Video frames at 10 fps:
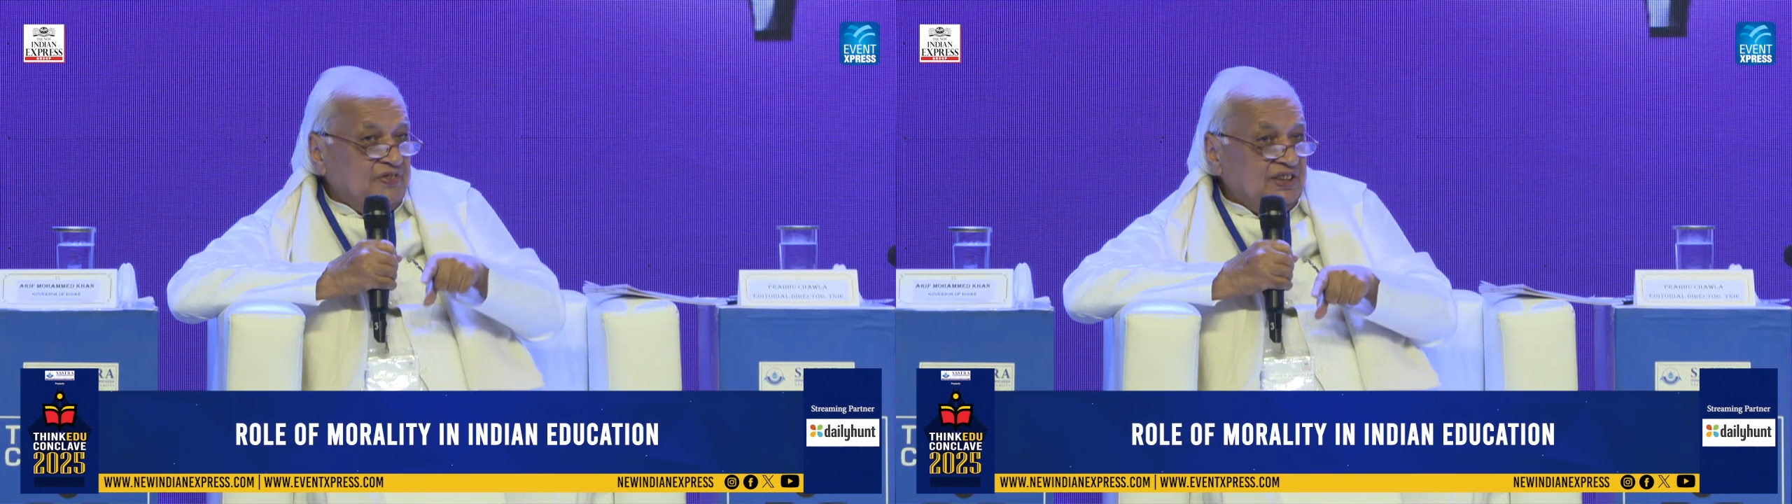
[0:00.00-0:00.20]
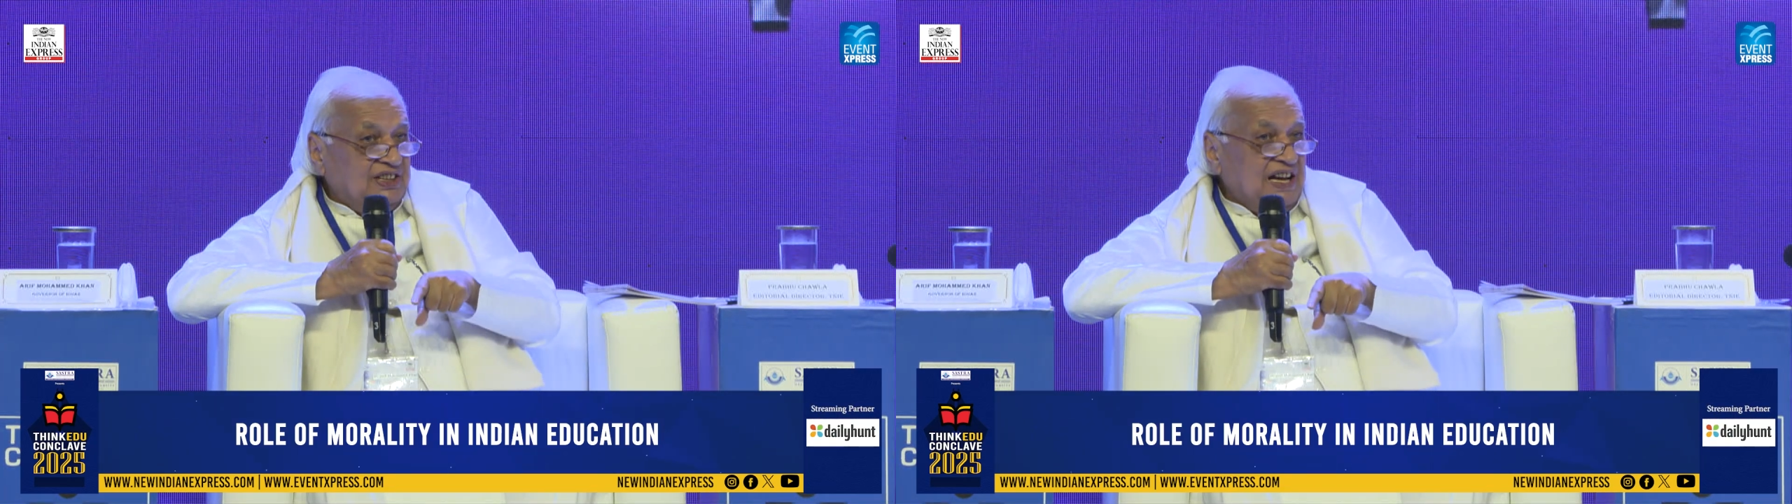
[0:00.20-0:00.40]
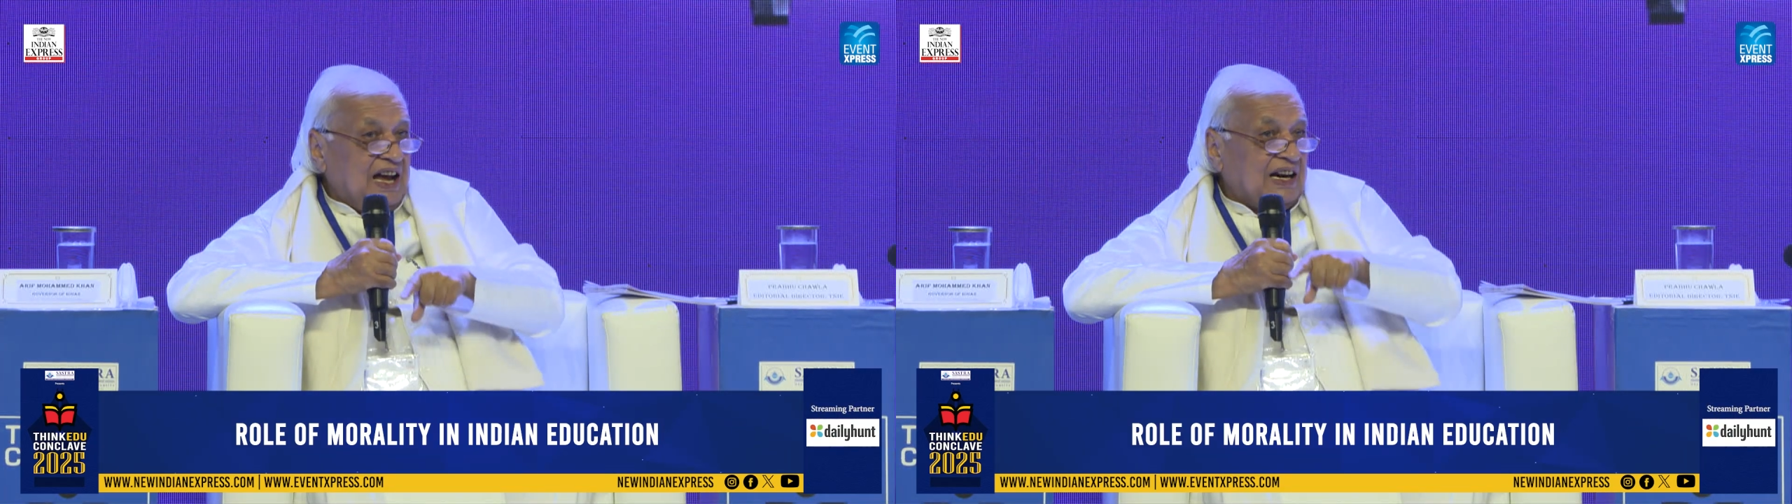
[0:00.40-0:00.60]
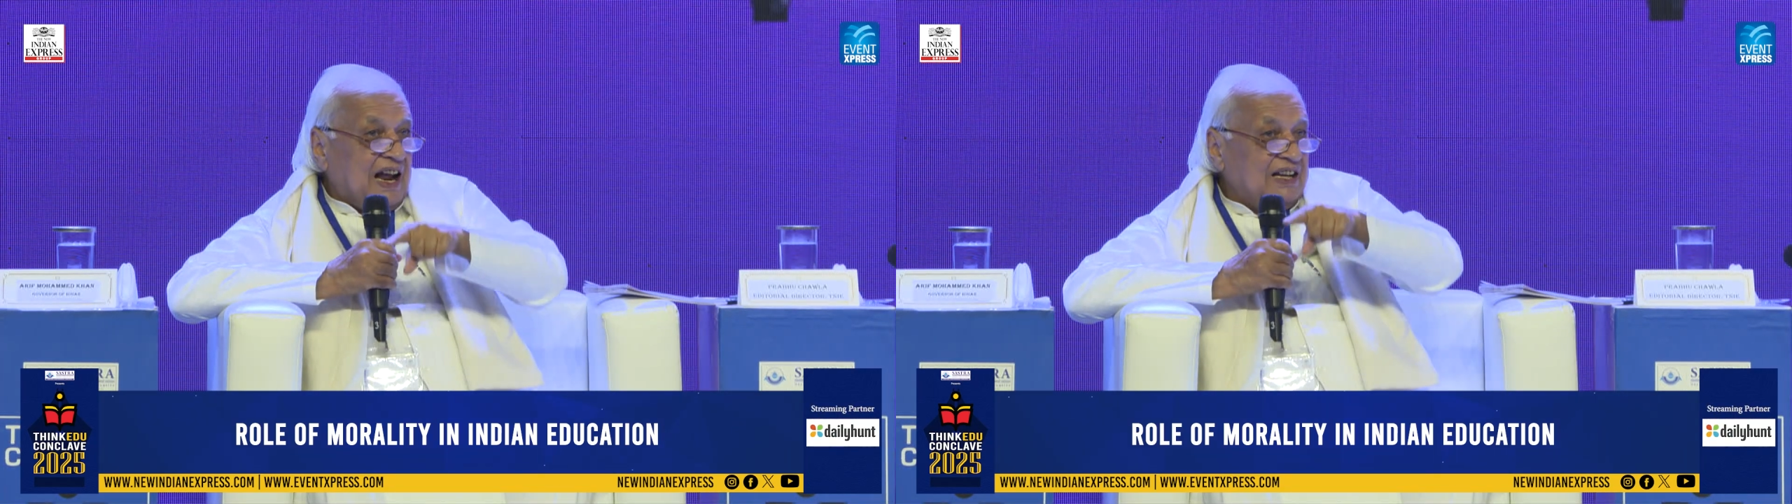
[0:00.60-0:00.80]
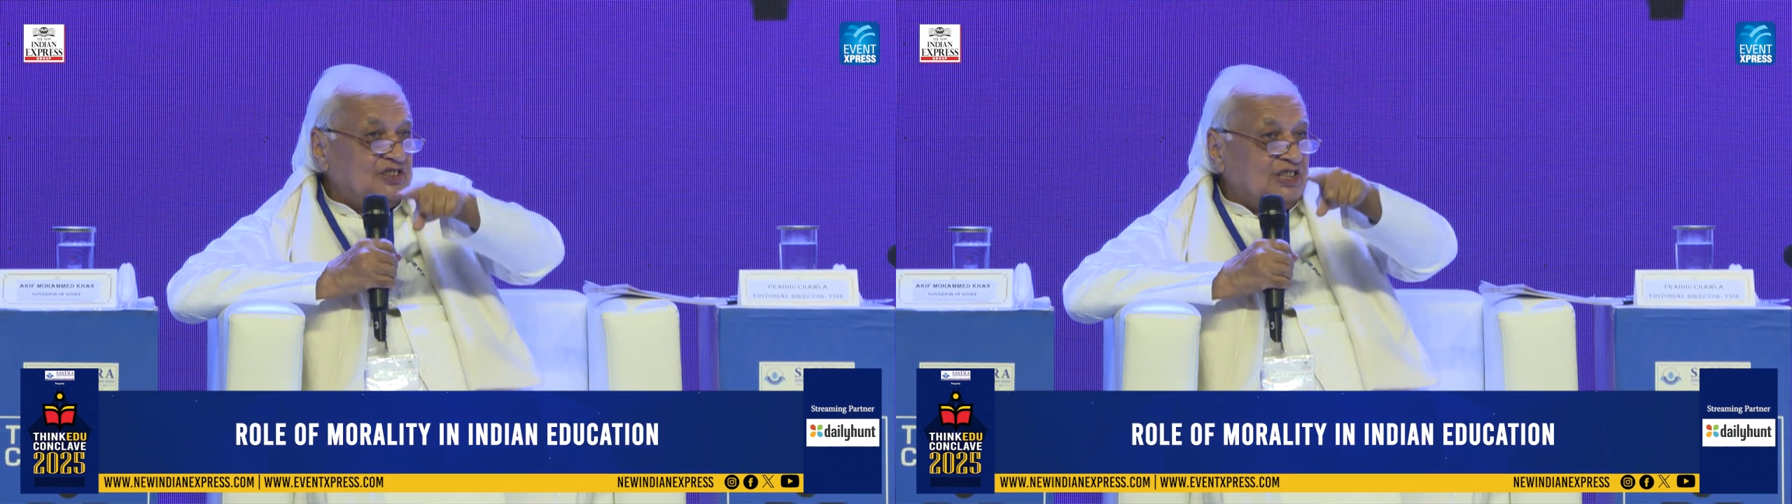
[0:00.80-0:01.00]
Vidya
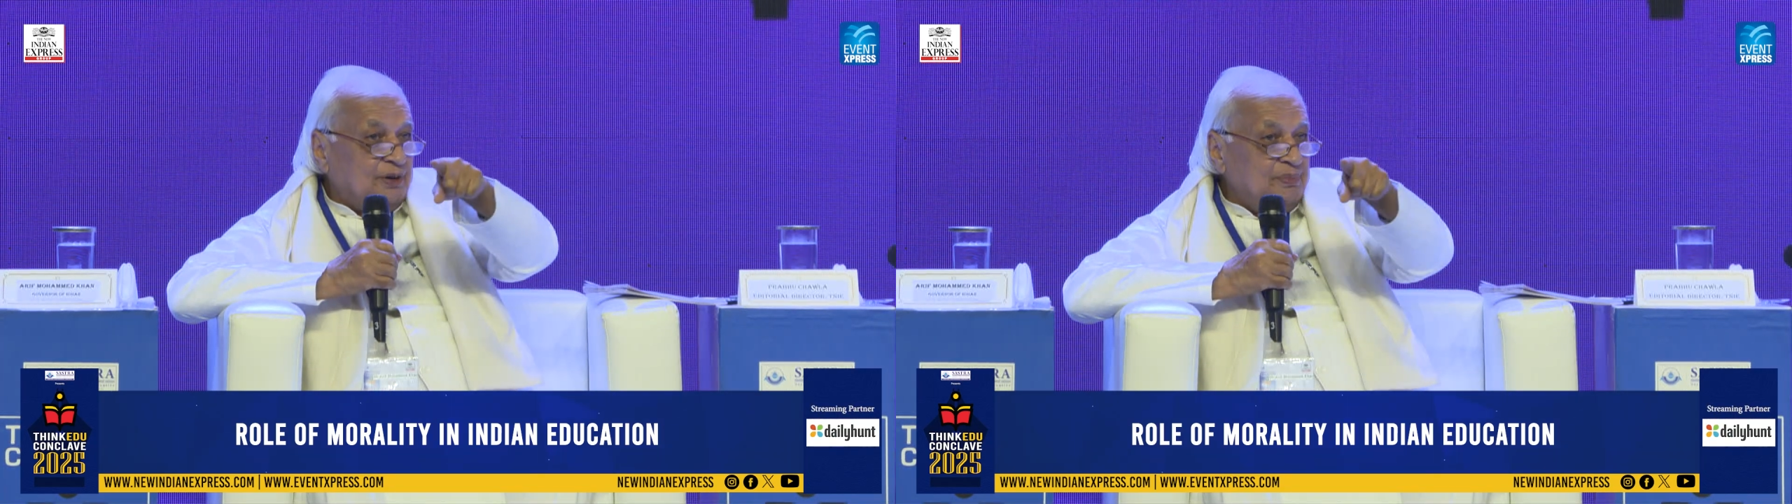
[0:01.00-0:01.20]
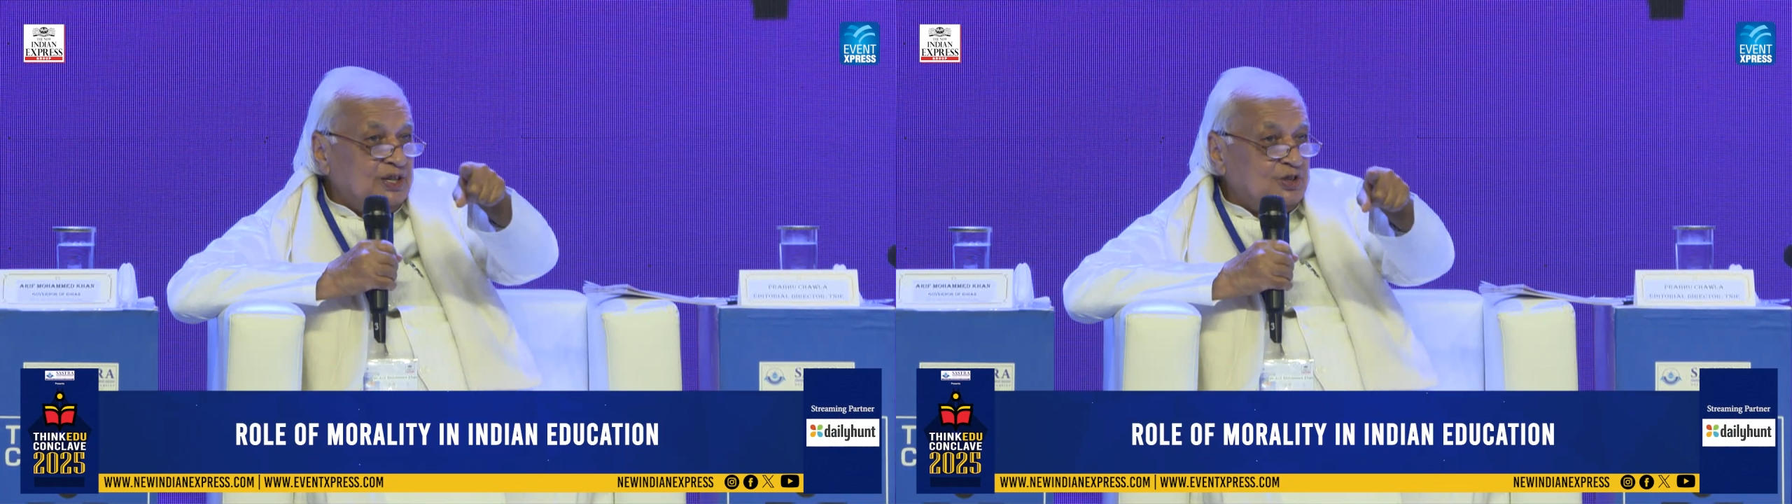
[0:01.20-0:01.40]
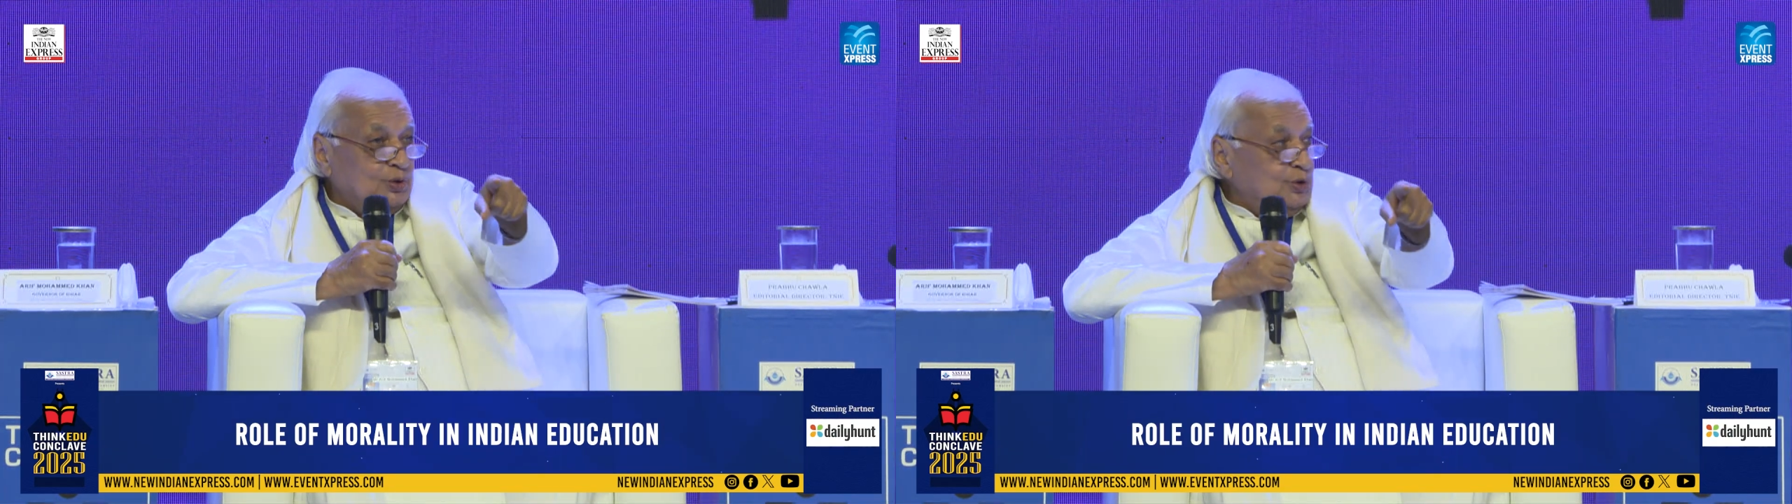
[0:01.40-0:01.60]
Raj Dharmeshu